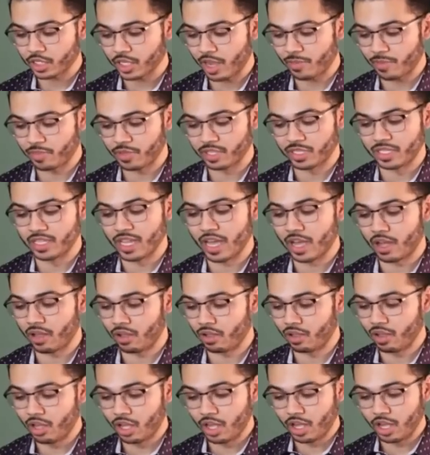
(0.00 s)
App, a
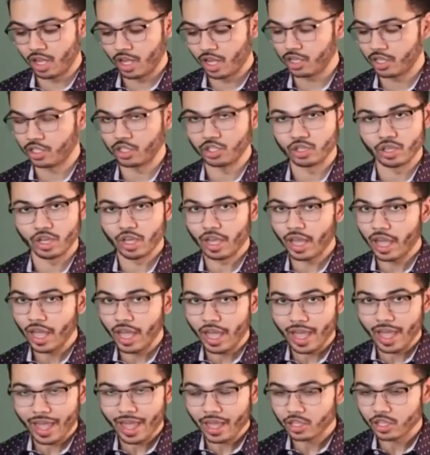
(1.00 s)
Zelle.
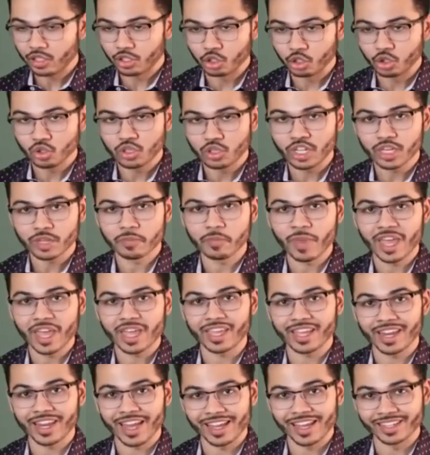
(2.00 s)
You need to
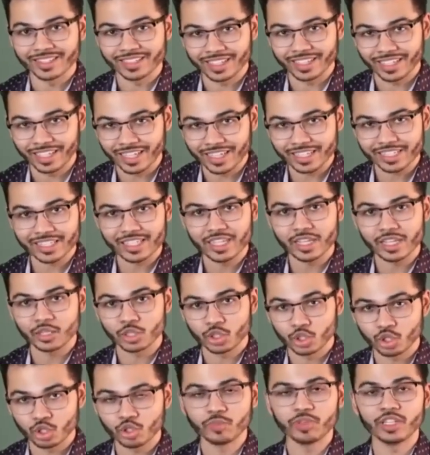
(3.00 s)
make it as easily
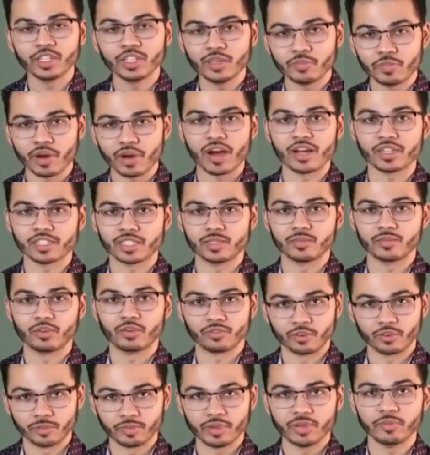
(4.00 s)
as humanly possible
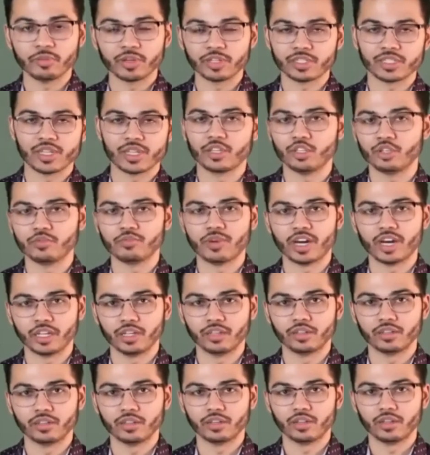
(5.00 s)
for people to send you
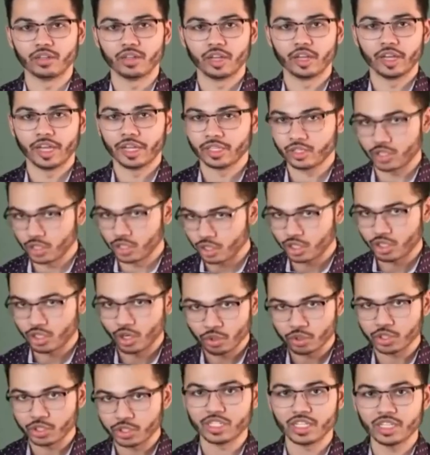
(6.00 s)
money and to
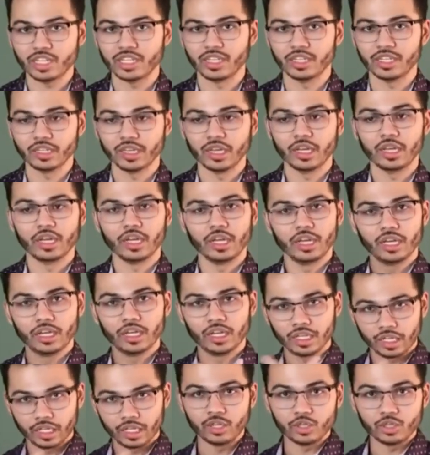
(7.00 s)
sow seed
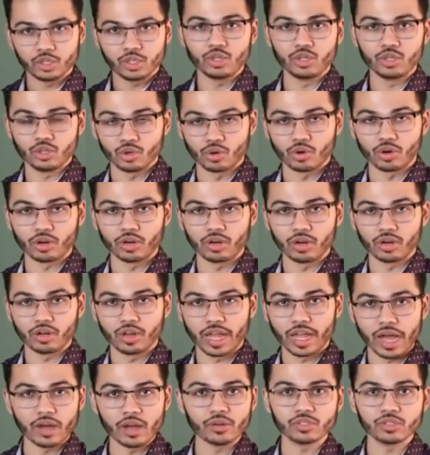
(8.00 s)
into your
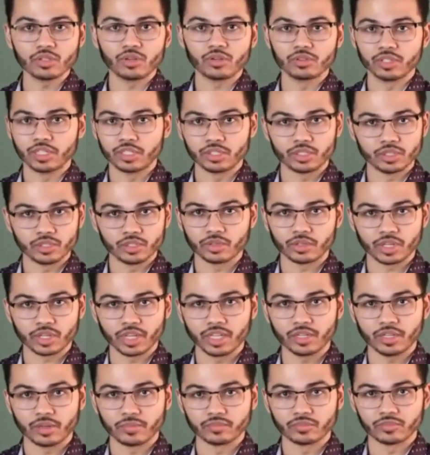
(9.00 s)
household, into your
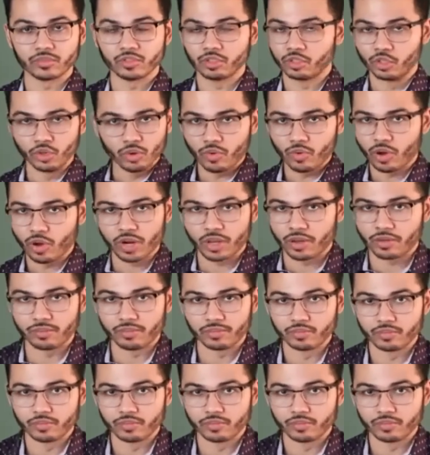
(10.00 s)
kingdom. You don't want to